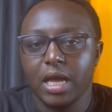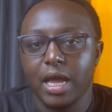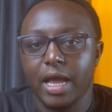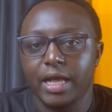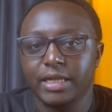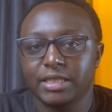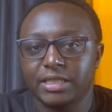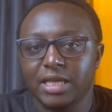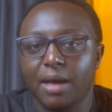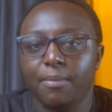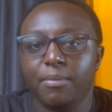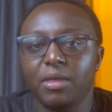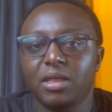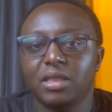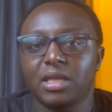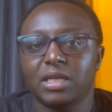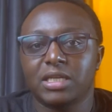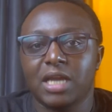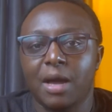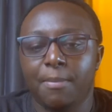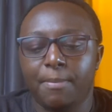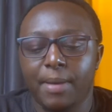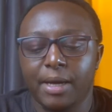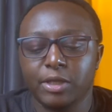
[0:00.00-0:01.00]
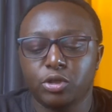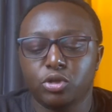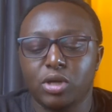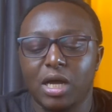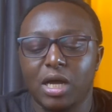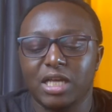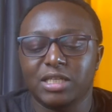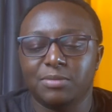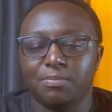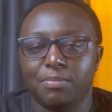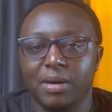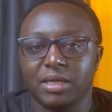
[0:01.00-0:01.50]
It's something that a person
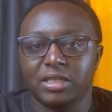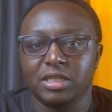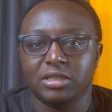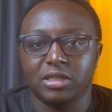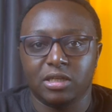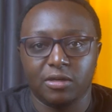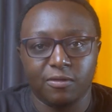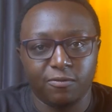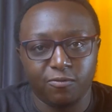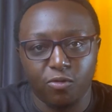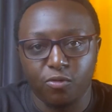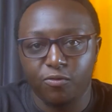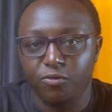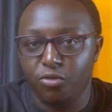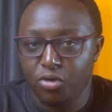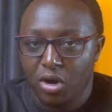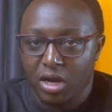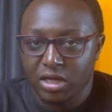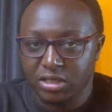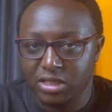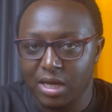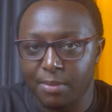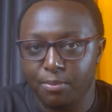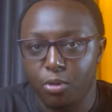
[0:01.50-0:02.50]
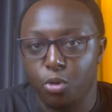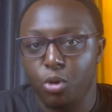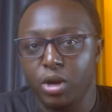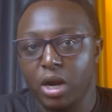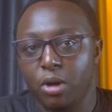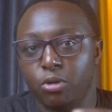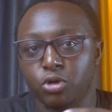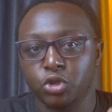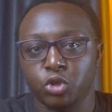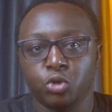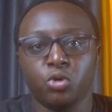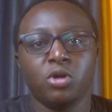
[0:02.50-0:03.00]
has budgeted for. For example, when I
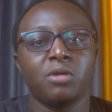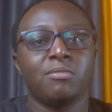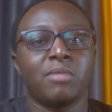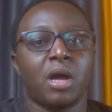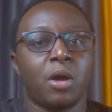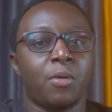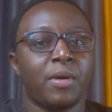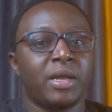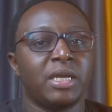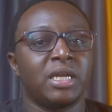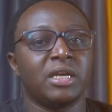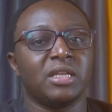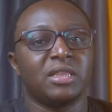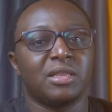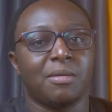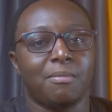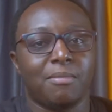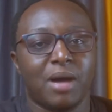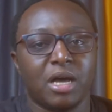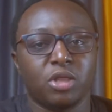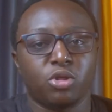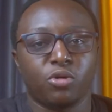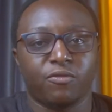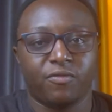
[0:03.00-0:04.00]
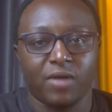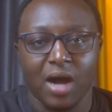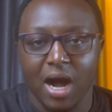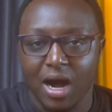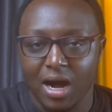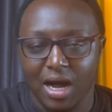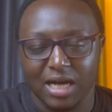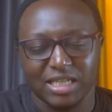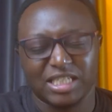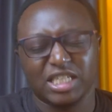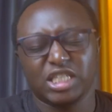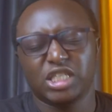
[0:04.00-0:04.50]
was doing my wedding in the month of
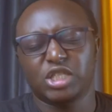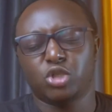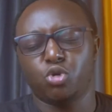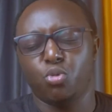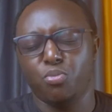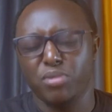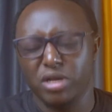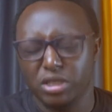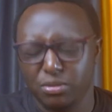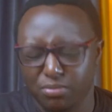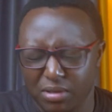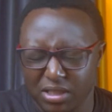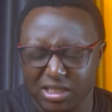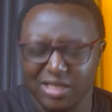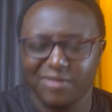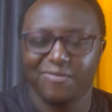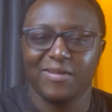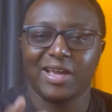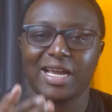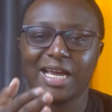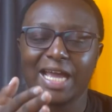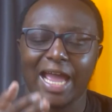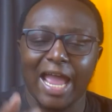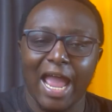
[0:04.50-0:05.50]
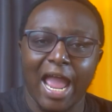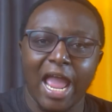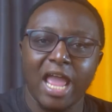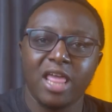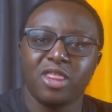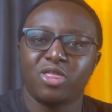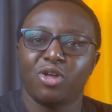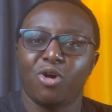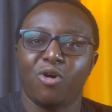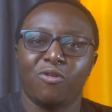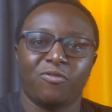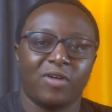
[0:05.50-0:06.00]
August, to be specific,
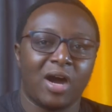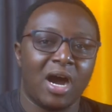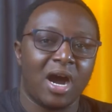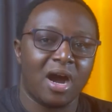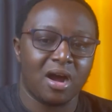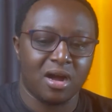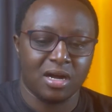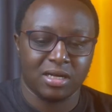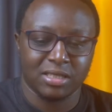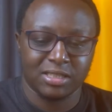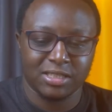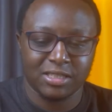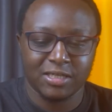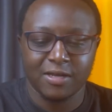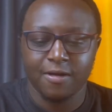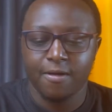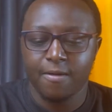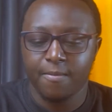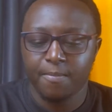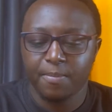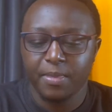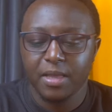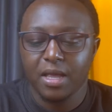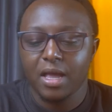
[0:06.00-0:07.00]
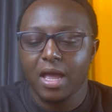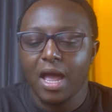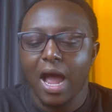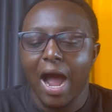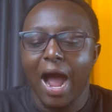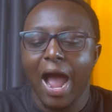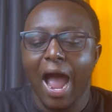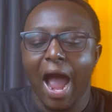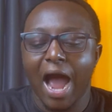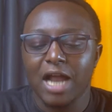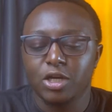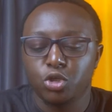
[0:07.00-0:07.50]
8th of August,
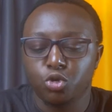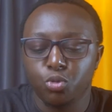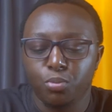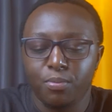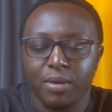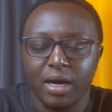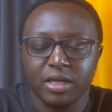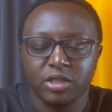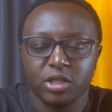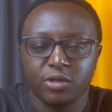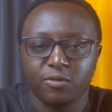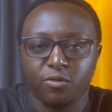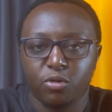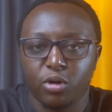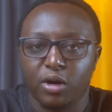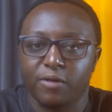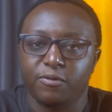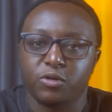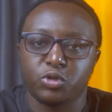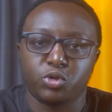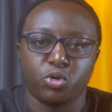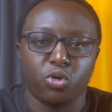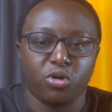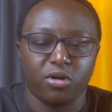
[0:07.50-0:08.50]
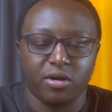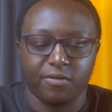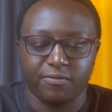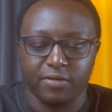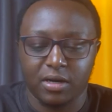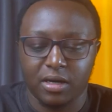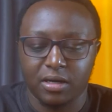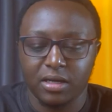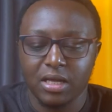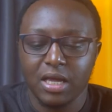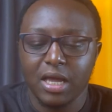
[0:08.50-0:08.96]
I had to budget for a photographer.